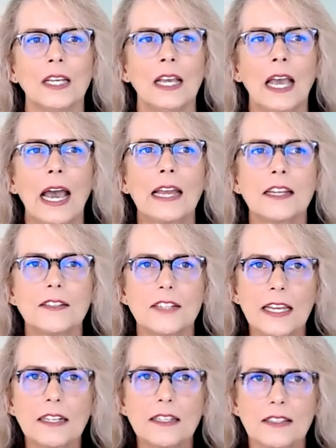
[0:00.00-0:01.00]
And
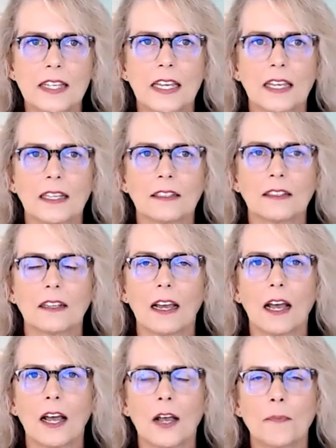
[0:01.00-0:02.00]
adenosine
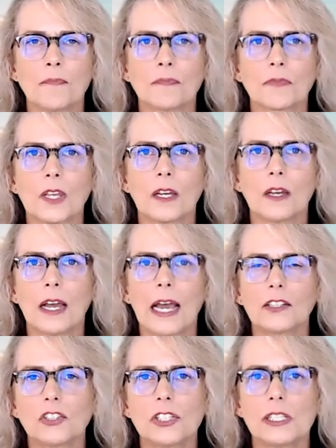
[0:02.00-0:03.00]
um,
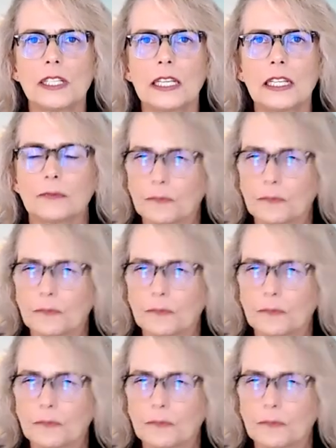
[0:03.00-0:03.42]
actually